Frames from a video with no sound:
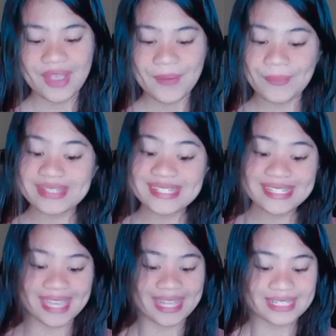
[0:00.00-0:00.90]
Once
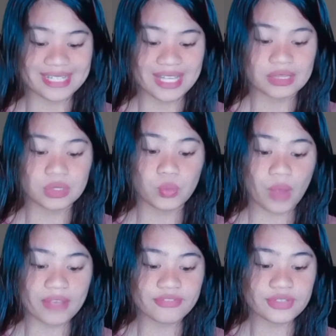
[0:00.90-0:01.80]
again, the
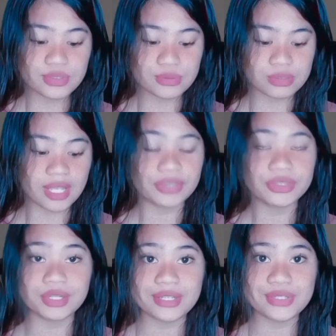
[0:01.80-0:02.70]
wife stood
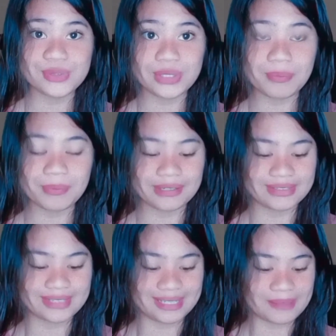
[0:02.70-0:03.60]
under the juniper
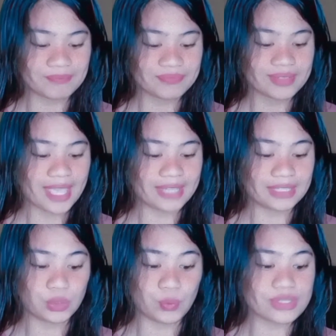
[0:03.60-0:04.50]
tree, and
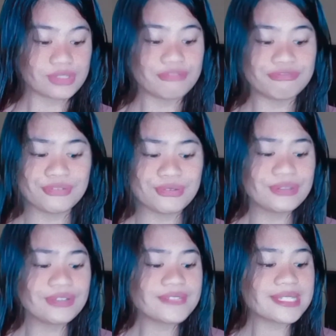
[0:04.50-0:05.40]
it was so
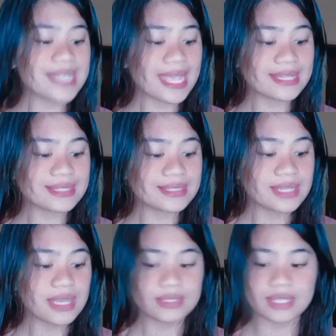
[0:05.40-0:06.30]
full of scent
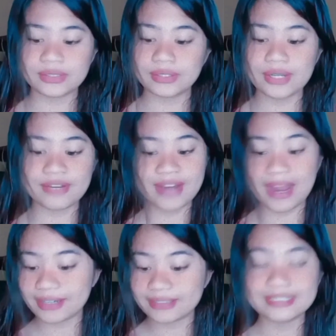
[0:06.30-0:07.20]
that her
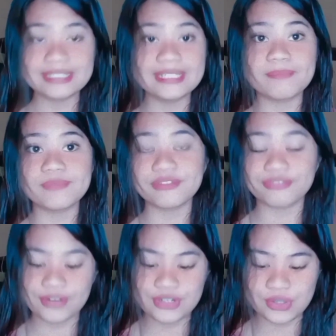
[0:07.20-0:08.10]
heart leaped
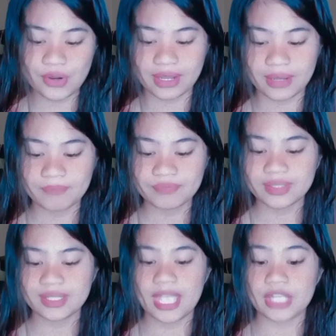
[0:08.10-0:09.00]
for joy,
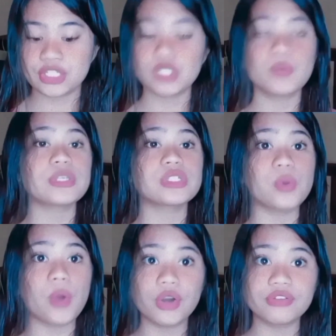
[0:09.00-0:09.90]
and she was
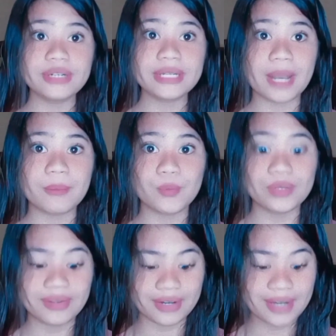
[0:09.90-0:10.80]
so overcome
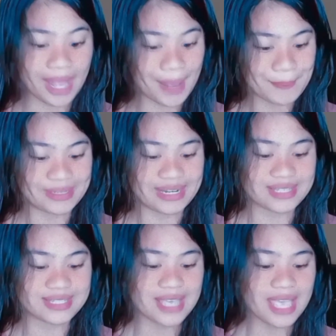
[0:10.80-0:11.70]
with her
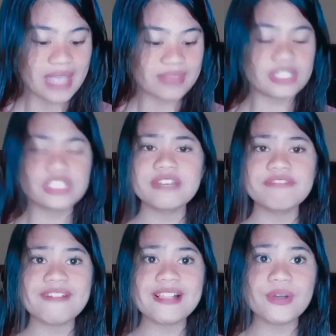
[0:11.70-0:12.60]
happiness that she
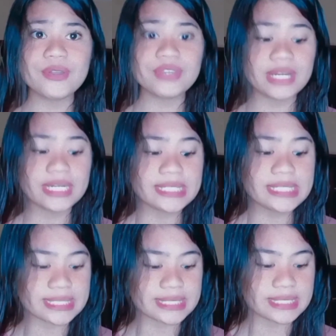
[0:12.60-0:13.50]
fell on her knees.